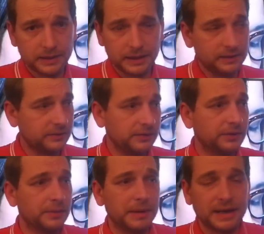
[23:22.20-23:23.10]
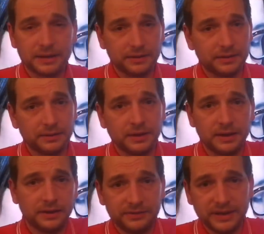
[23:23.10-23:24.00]
it into the back of the
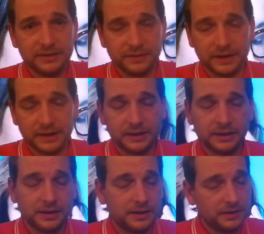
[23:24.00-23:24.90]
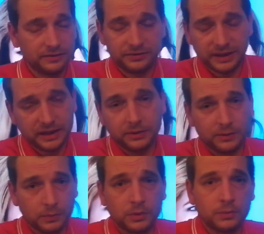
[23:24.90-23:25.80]
TV, stick it on
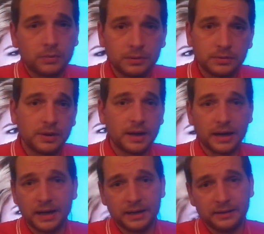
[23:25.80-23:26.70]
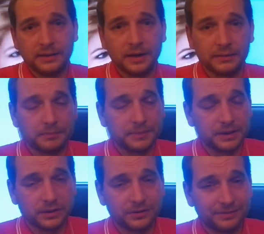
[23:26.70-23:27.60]
the wall and done,
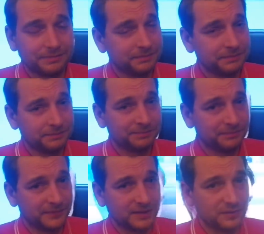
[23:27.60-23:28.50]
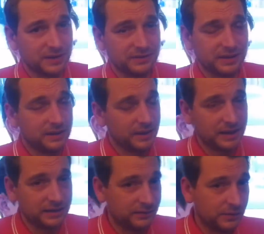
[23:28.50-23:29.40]
because let's face it,
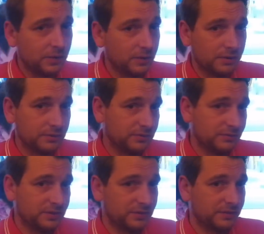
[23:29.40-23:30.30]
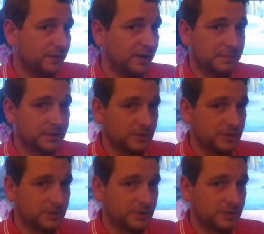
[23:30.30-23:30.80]
it's not just a 5-minute